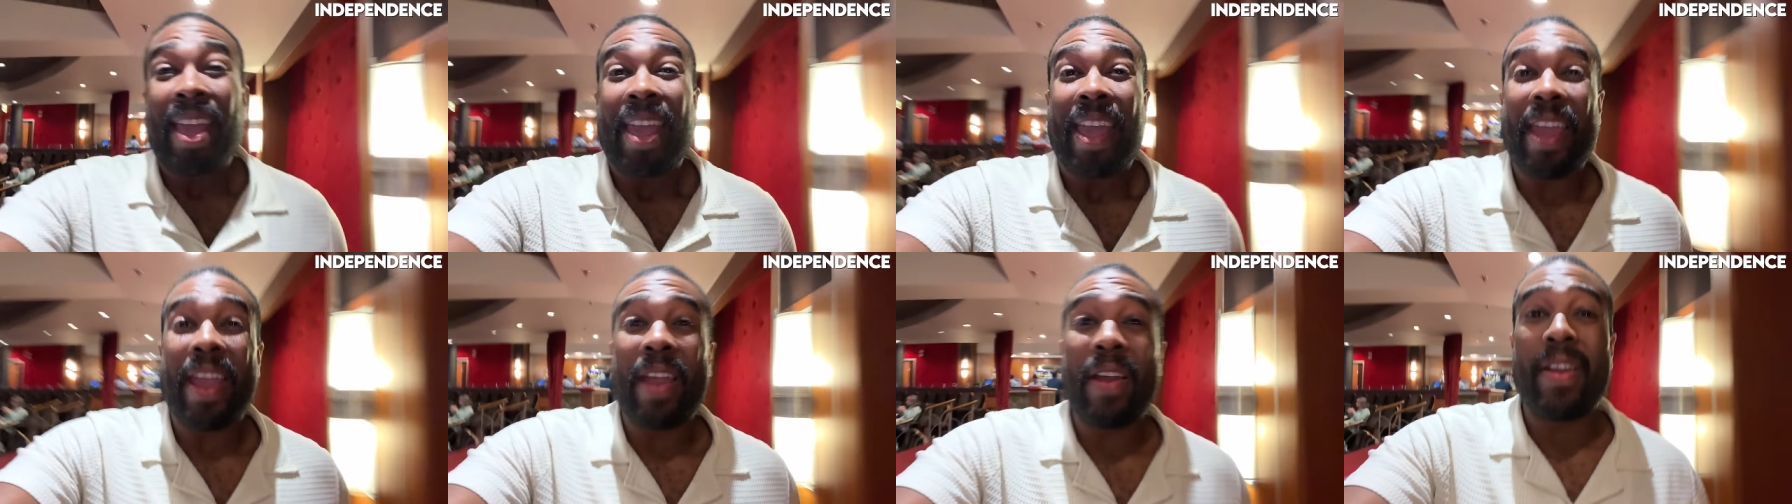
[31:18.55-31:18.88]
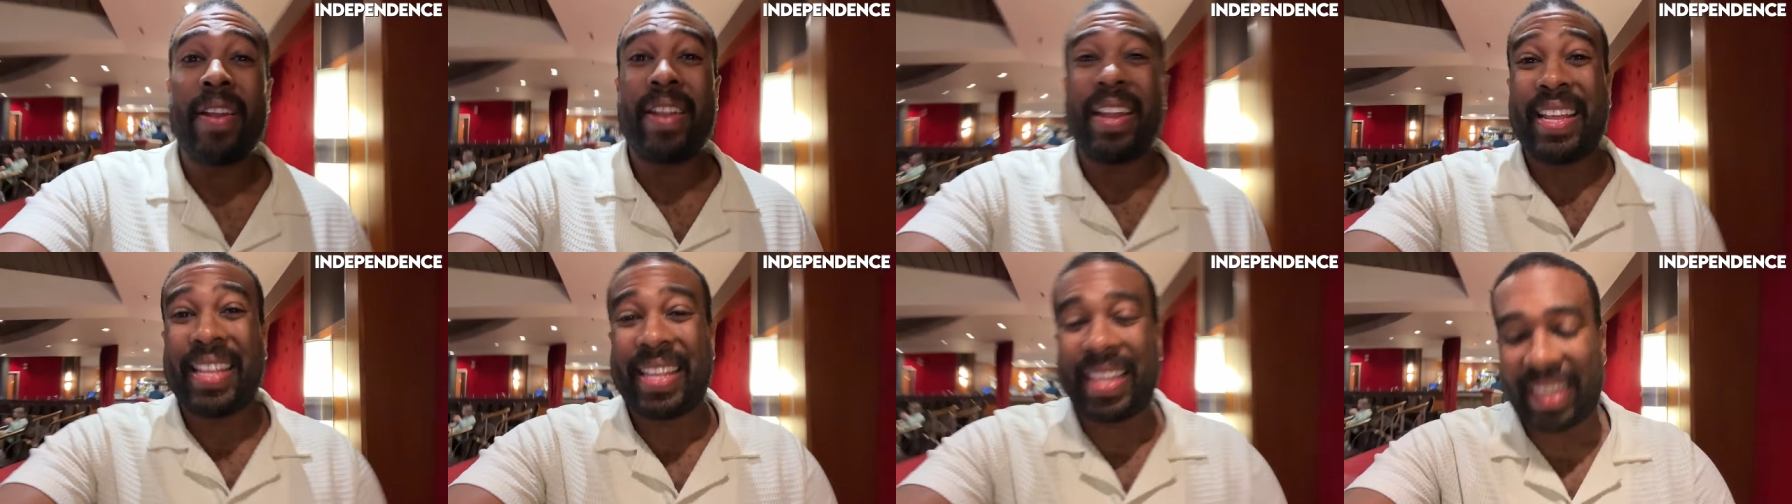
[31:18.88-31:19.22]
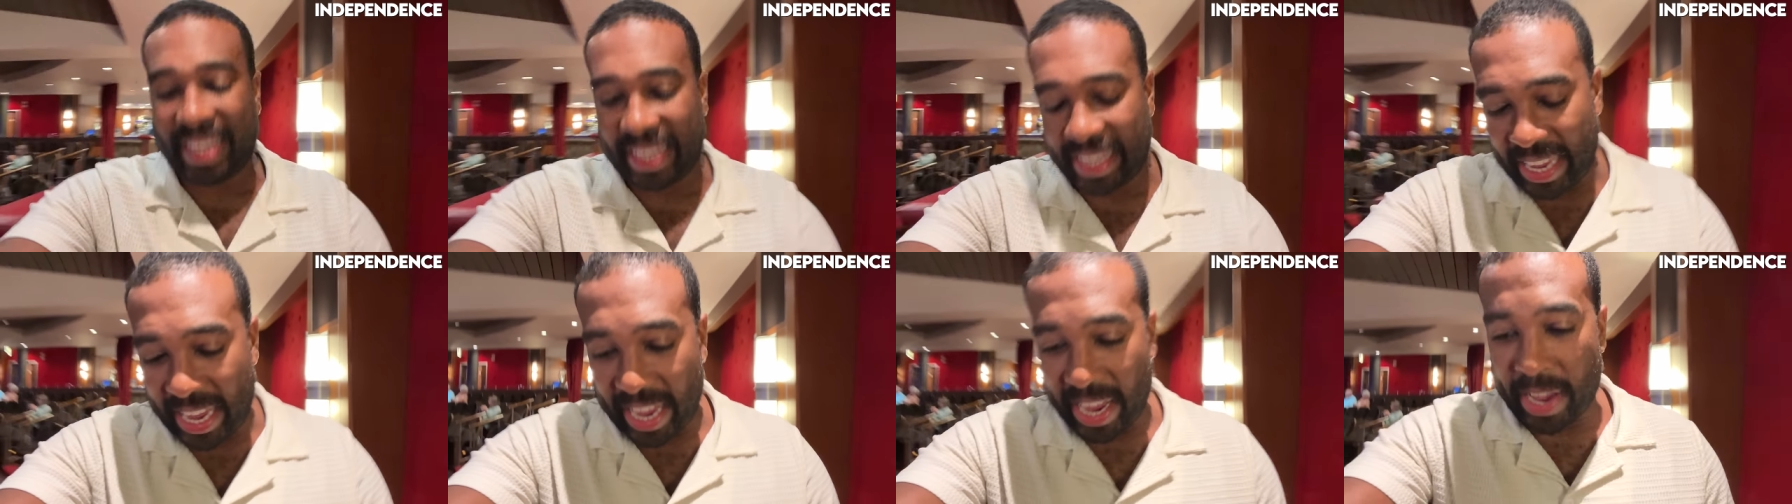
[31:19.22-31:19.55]
here in the
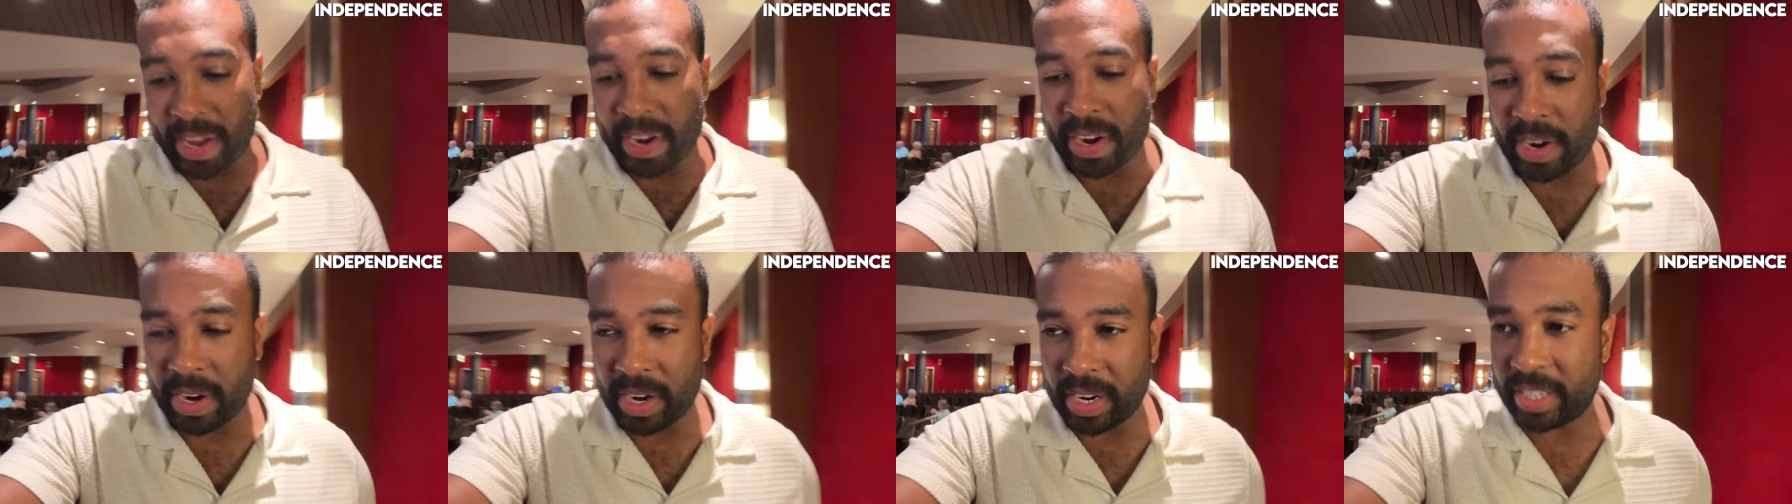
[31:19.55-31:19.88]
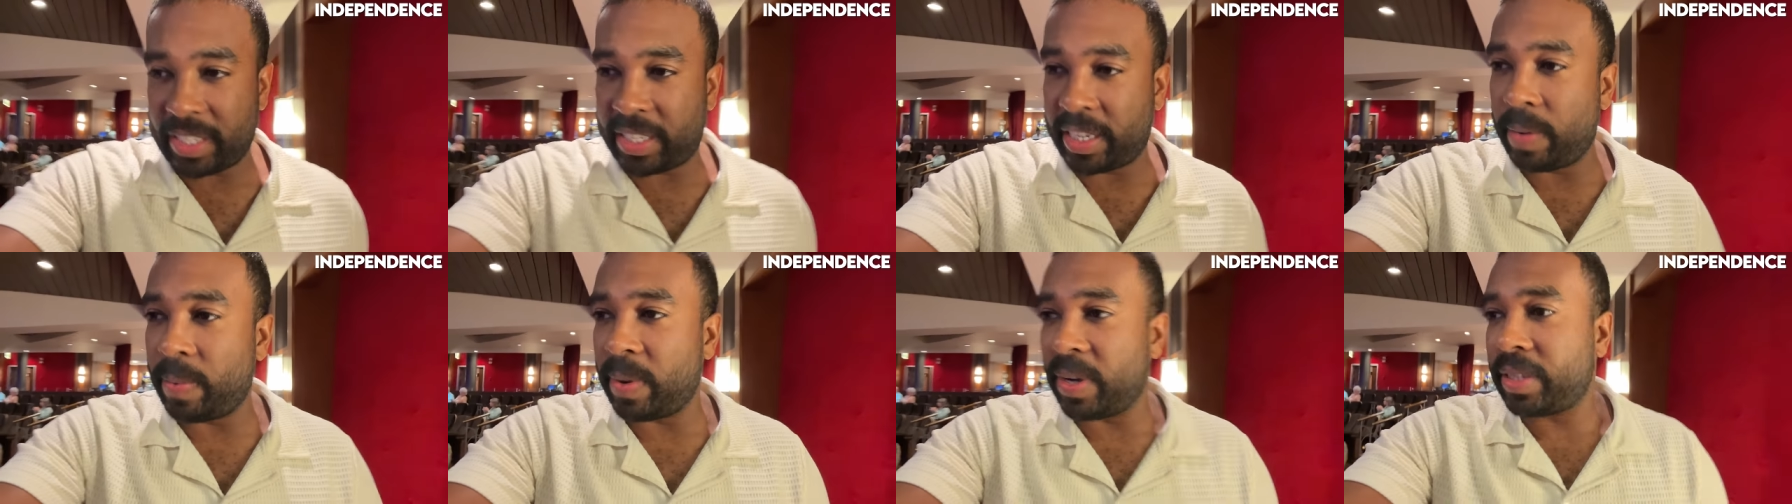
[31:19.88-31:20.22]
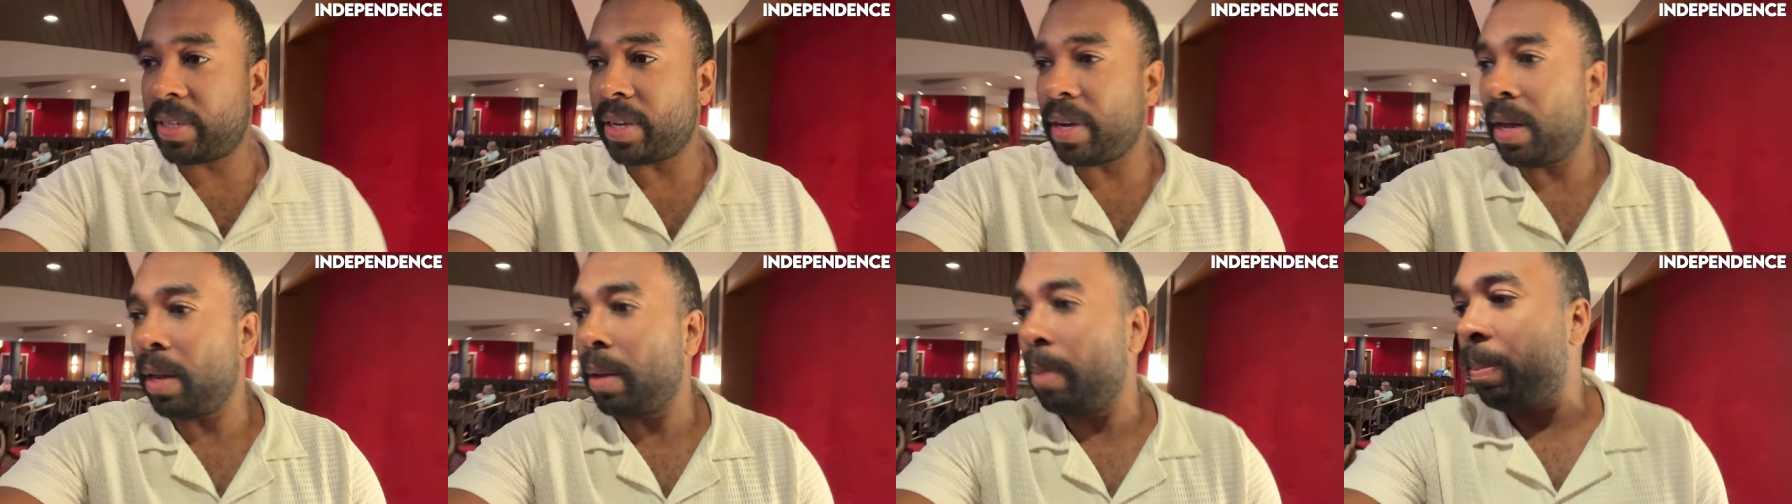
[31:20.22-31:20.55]
theater to see what
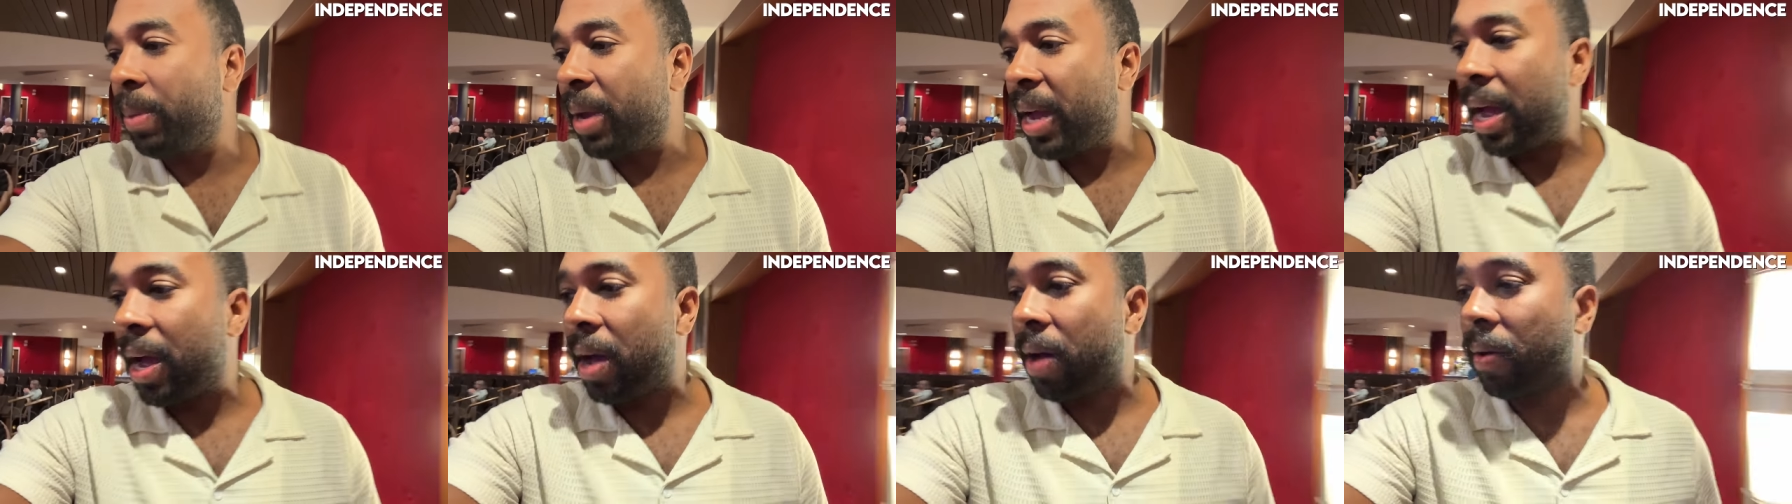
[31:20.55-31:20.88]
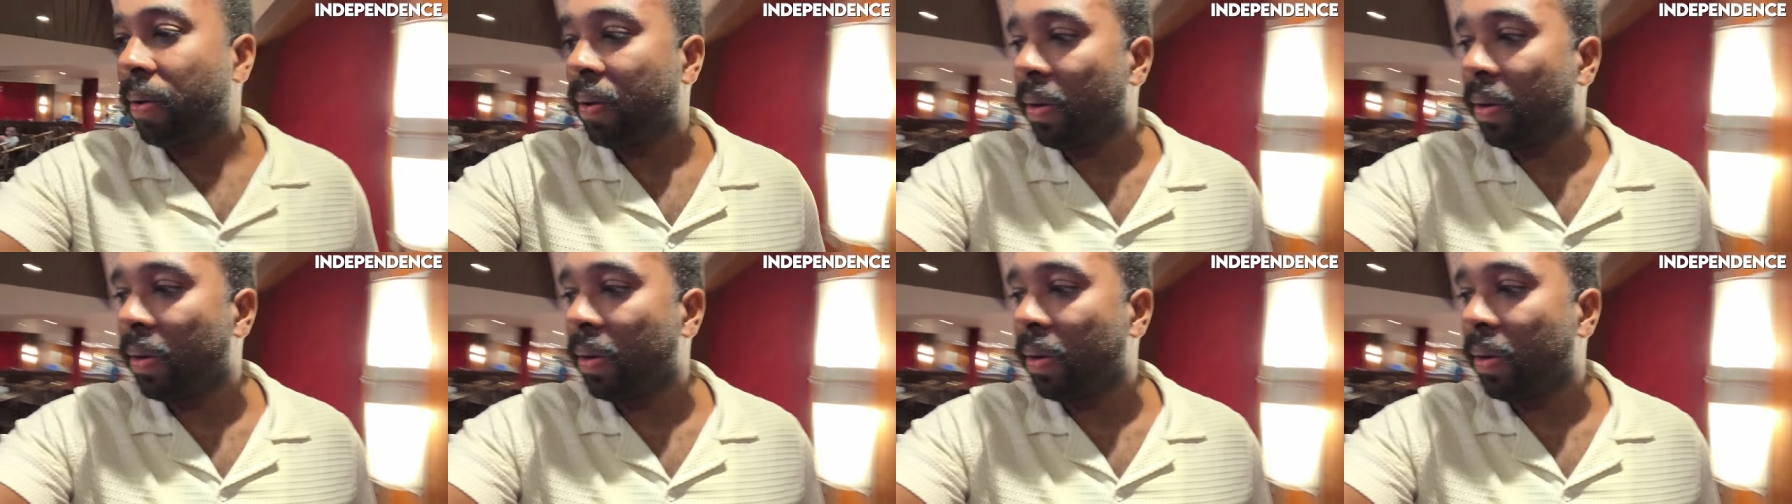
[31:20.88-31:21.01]
it's all about.